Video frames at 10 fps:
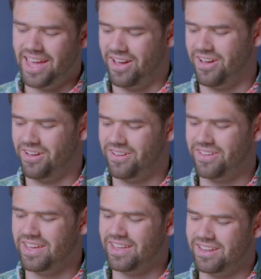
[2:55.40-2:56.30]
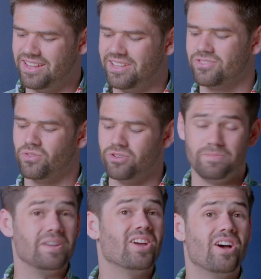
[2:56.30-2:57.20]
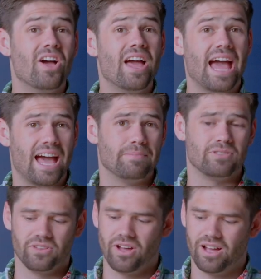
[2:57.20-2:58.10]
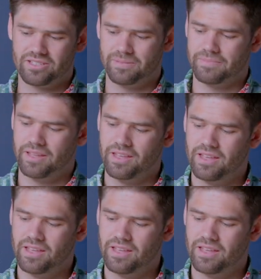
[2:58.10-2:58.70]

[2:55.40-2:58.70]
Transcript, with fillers: Oh, and it is going to be absolutely awesome.